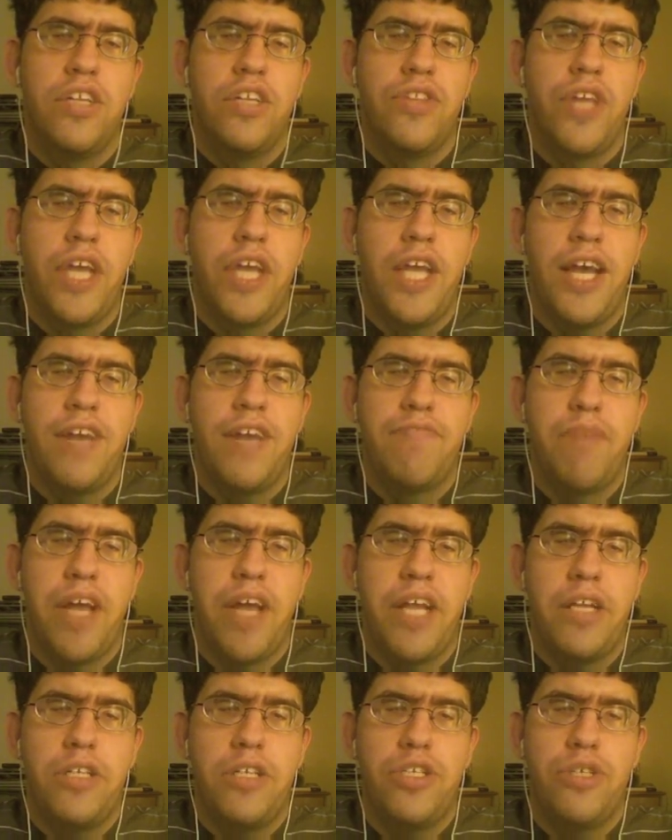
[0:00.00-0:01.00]
They have
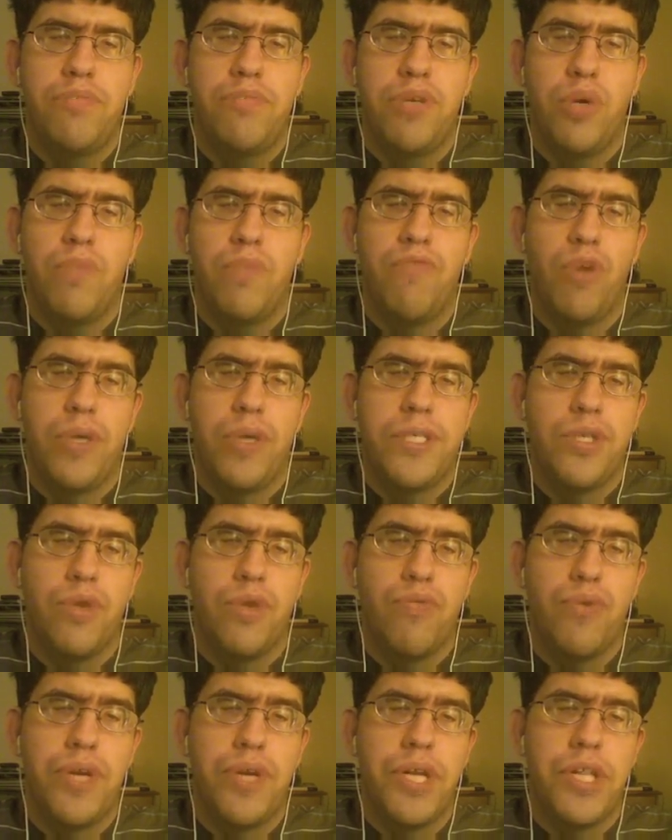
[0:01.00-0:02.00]
managed to build
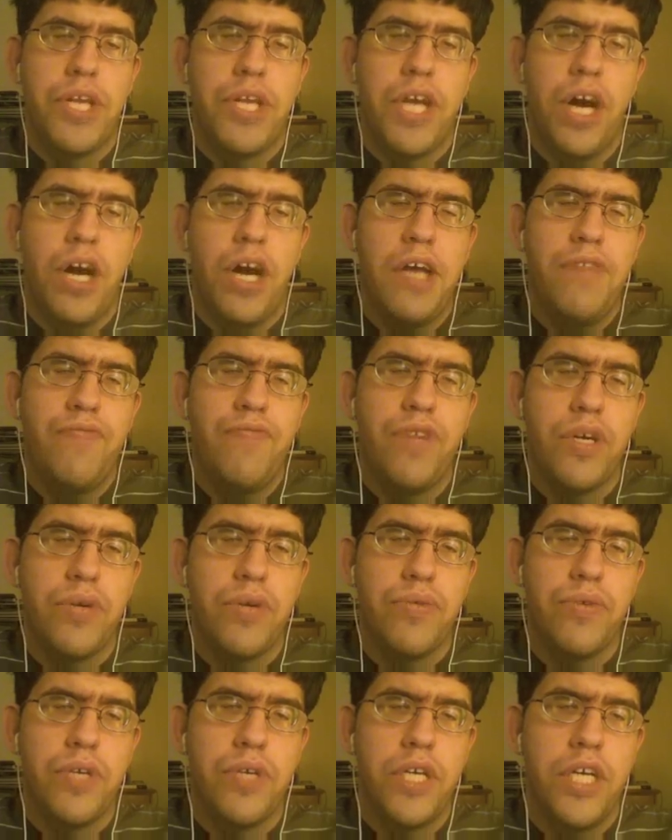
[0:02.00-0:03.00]
VoiceOver into the
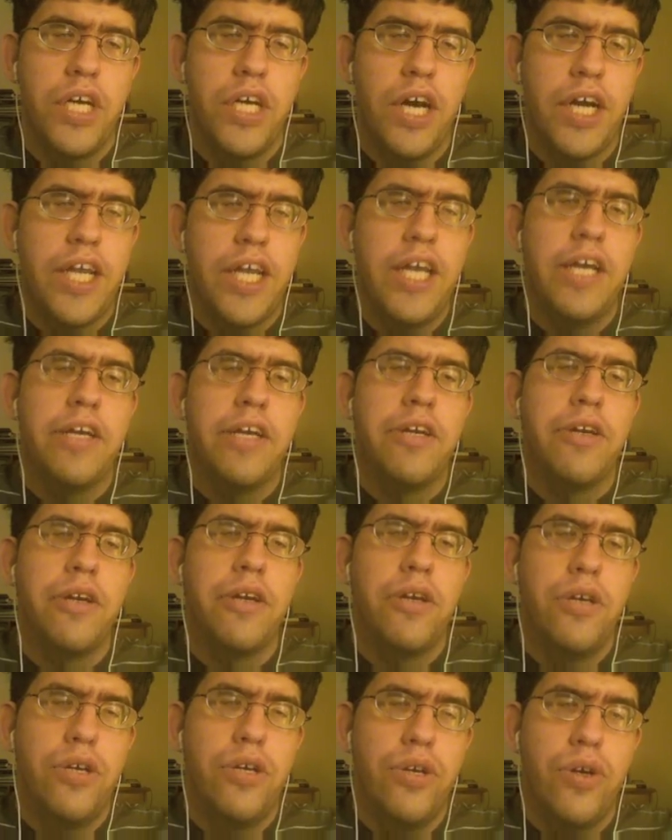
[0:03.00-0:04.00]
iPhone. Again,
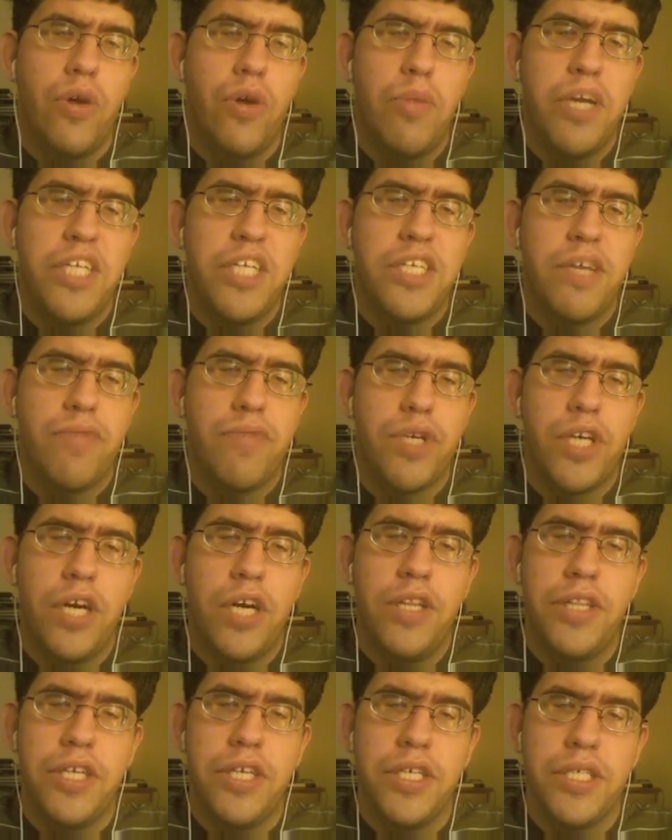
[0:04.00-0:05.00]
nobody's ever
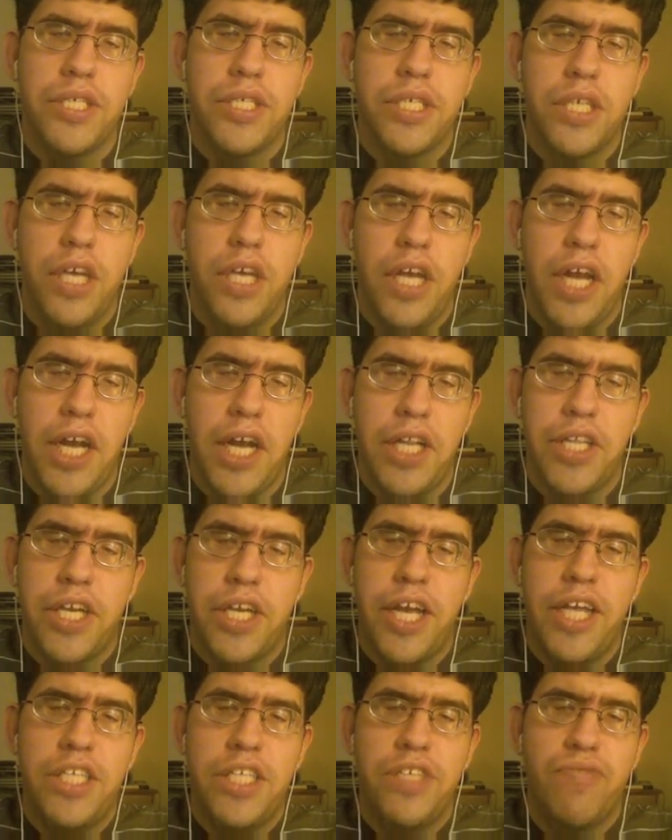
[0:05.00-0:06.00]
done this, and in the
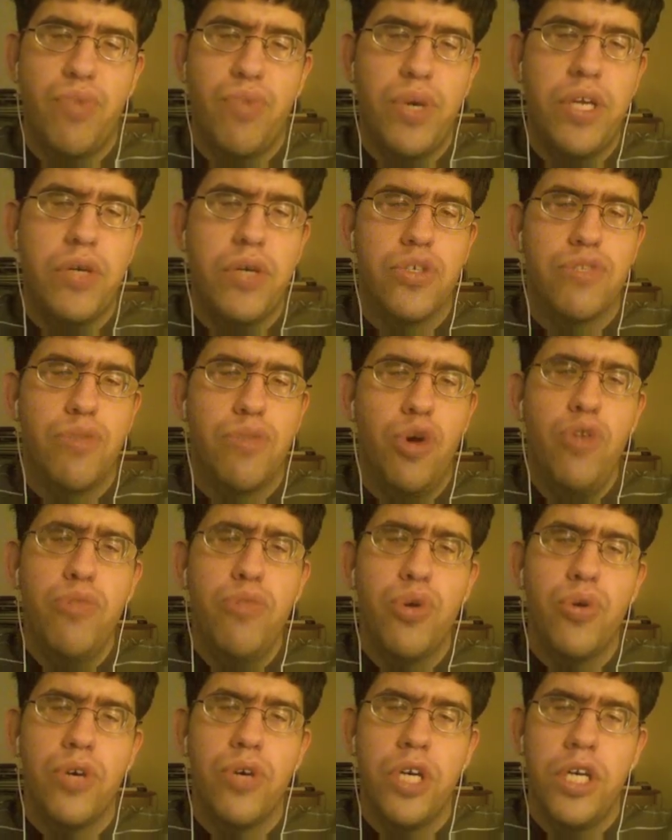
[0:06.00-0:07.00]
case of Windows
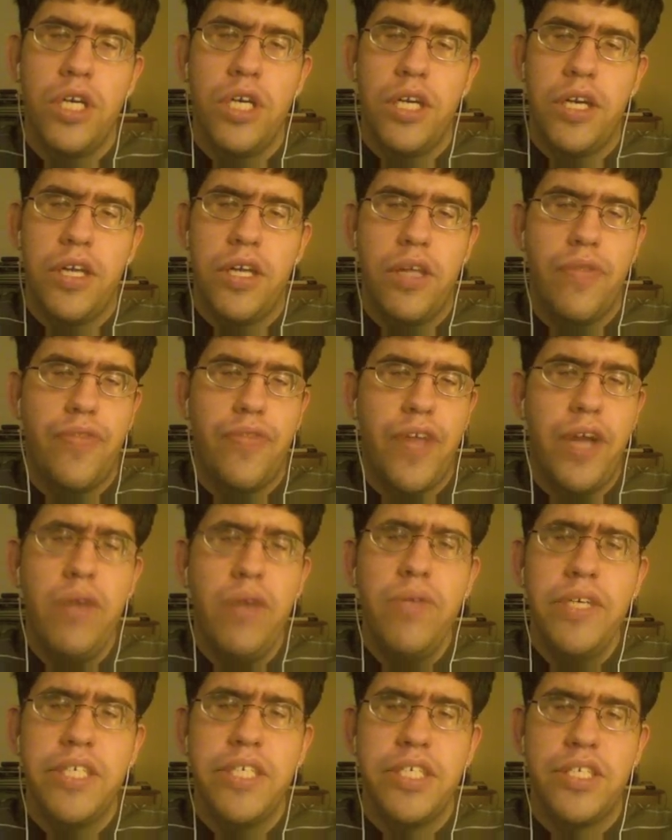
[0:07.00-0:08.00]
Mobile,
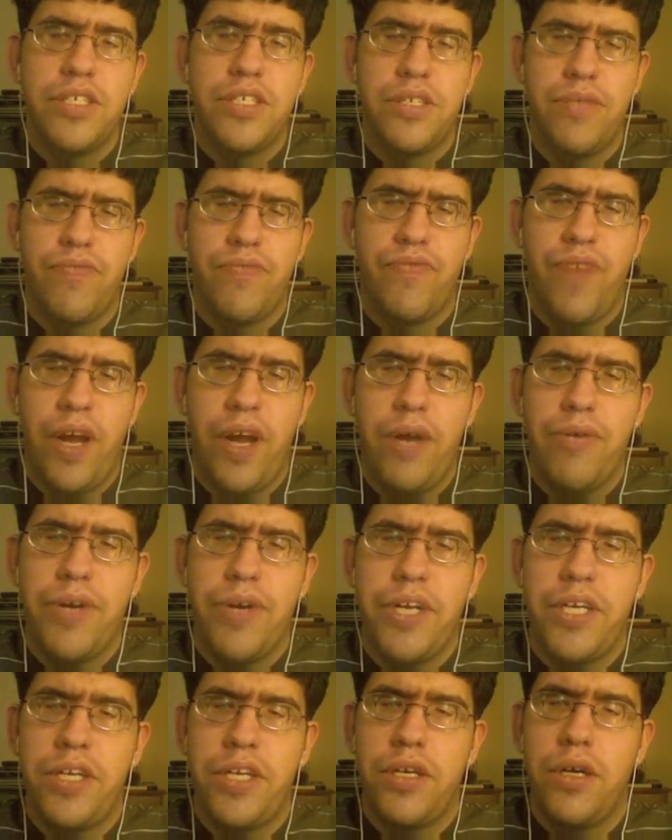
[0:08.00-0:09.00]
there is
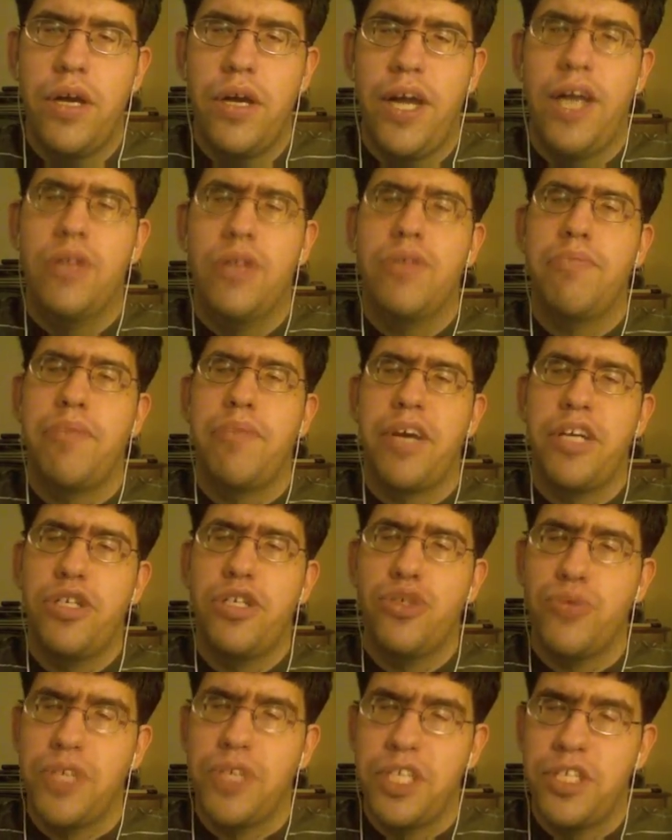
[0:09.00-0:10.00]
very
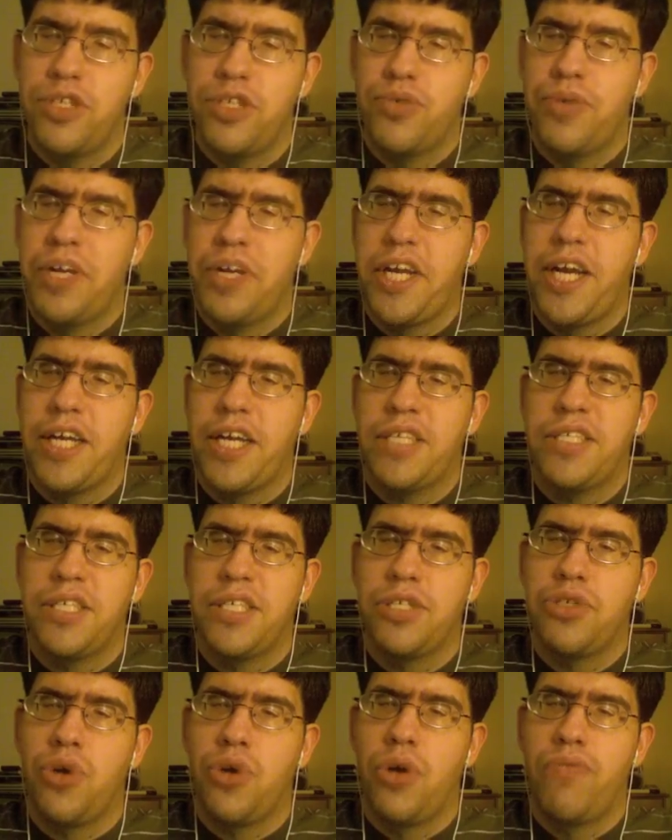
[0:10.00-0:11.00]
elementary screen
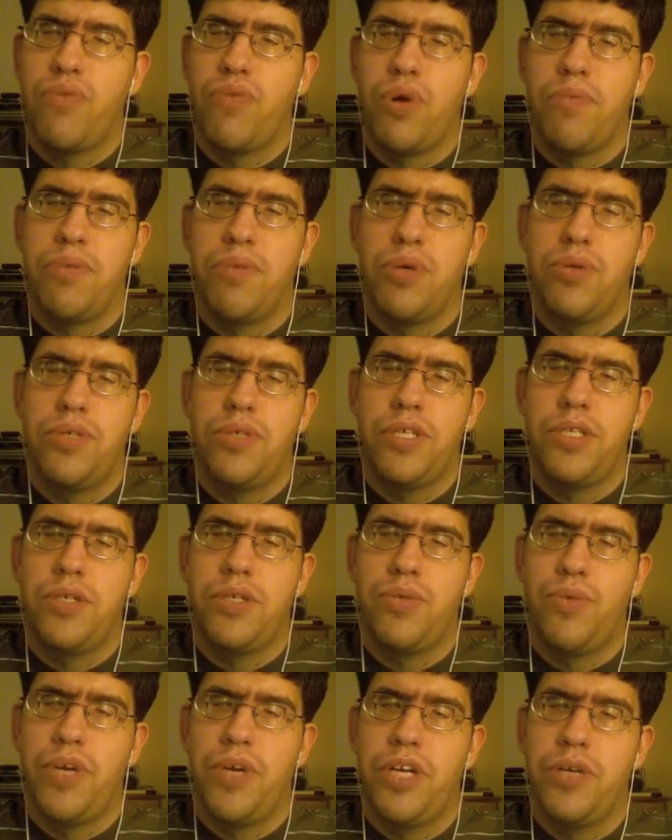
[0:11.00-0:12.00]
access software built
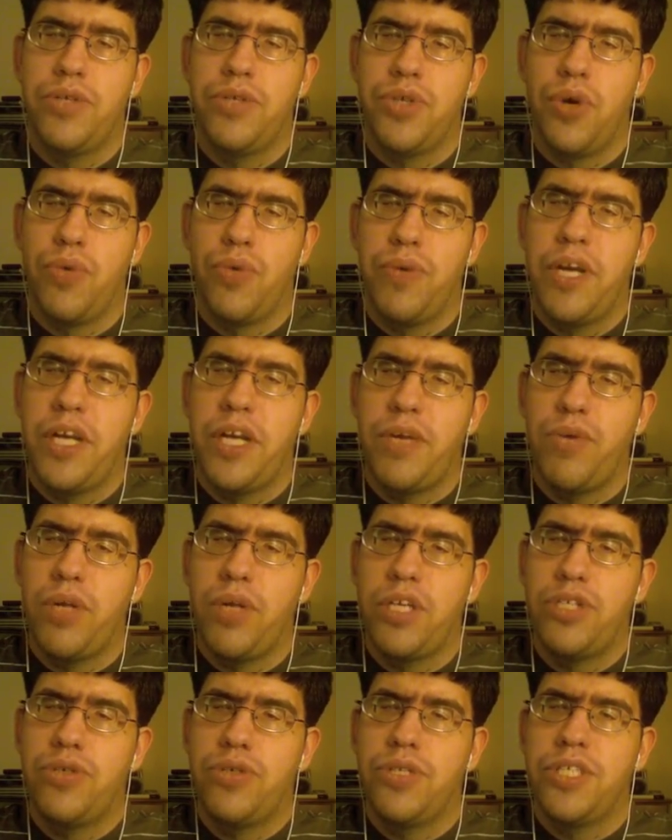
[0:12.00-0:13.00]
into Windows already.
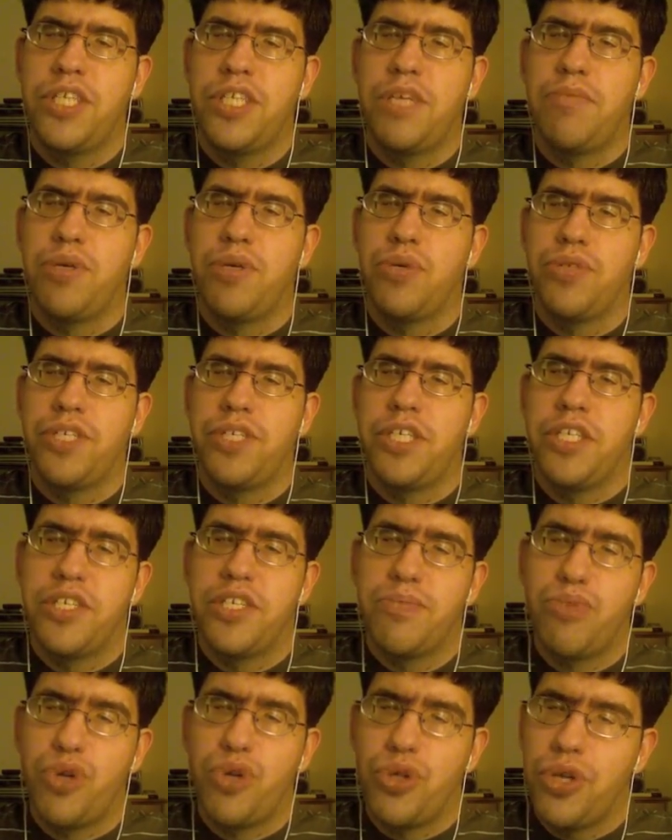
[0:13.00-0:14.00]
Well, I shouldn't say built in,
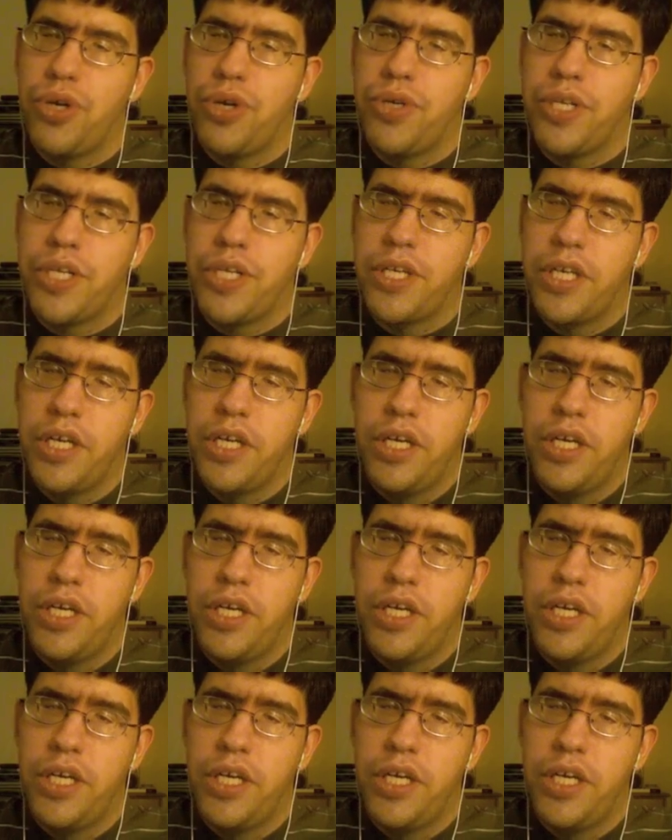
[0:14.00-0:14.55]
it's preloaded.